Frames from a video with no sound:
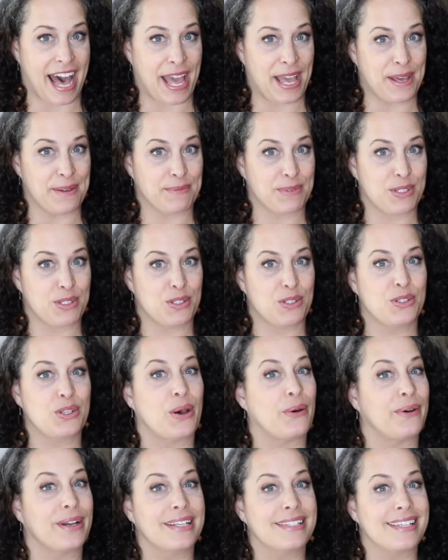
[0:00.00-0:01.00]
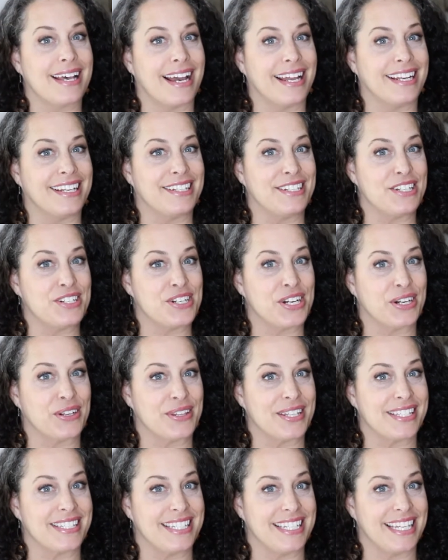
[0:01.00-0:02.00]
I am so excited to share
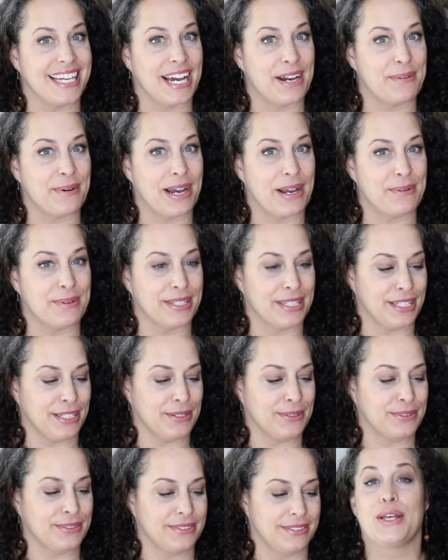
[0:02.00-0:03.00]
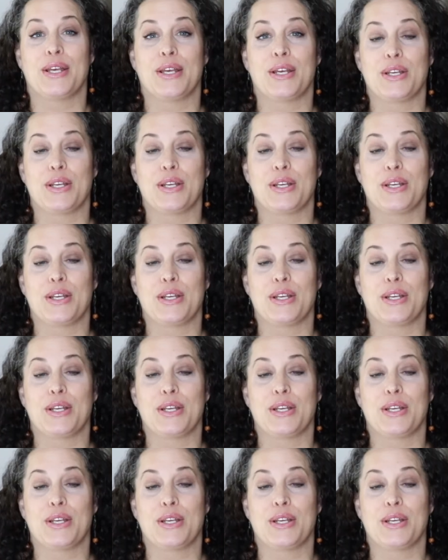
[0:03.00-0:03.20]
this DIY with you.